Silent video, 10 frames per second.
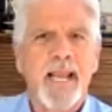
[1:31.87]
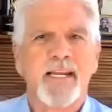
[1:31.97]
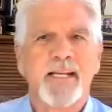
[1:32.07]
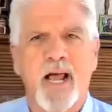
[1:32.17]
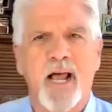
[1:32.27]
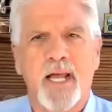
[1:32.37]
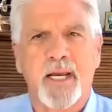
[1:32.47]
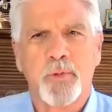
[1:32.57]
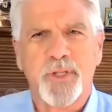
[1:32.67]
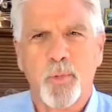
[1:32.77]
sound like it
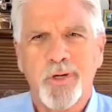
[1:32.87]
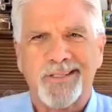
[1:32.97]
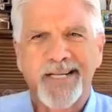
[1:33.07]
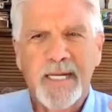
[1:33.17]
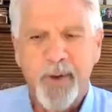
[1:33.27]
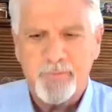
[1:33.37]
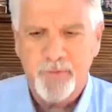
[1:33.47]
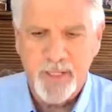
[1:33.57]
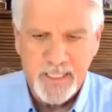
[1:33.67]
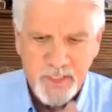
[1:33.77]
was a real team effort
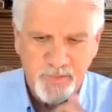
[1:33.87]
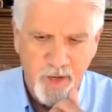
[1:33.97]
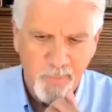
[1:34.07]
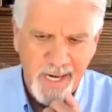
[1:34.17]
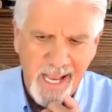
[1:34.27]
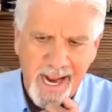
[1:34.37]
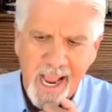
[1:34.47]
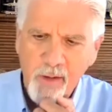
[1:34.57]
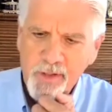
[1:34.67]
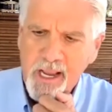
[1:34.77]
in this film. And
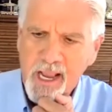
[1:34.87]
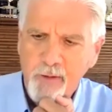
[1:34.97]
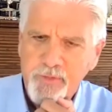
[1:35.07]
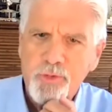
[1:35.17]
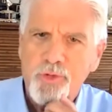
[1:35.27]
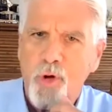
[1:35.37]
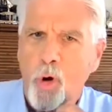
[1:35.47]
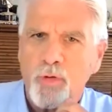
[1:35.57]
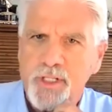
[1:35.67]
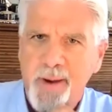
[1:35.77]
how have you
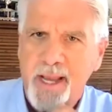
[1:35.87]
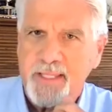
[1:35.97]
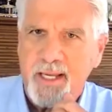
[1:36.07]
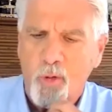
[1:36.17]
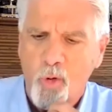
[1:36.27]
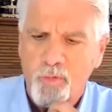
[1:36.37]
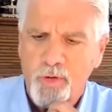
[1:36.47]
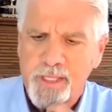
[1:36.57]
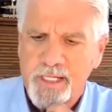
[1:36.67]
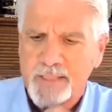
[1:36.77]
grown, Samantha, over
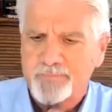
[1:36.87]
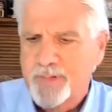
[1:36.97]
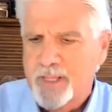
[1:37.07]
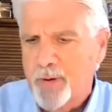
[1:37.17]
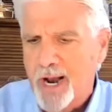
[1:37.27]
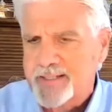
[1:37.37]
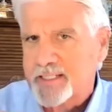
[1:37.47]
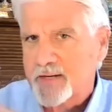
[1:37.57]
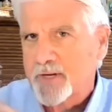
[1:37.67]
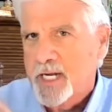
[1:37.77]
the
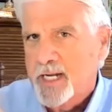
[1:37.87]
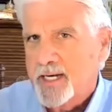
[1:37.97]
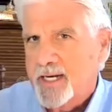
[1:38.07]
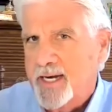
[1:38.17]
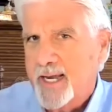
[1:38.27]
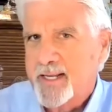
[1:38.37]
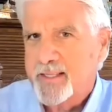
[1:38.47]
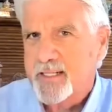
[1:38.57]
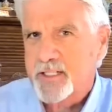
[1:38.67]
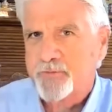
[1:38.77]
process of getting
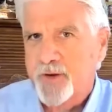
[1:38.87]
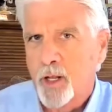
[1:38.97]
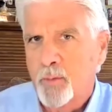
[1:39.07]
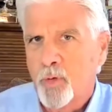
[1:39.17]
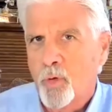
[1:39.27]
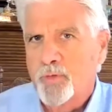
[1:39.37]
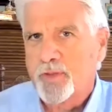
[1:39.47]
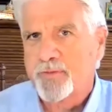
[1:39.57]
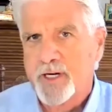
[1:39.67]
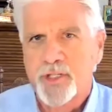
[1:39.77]
this film over
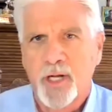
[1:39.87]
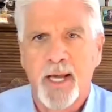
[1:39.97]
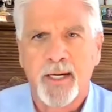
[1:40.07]
the finish line?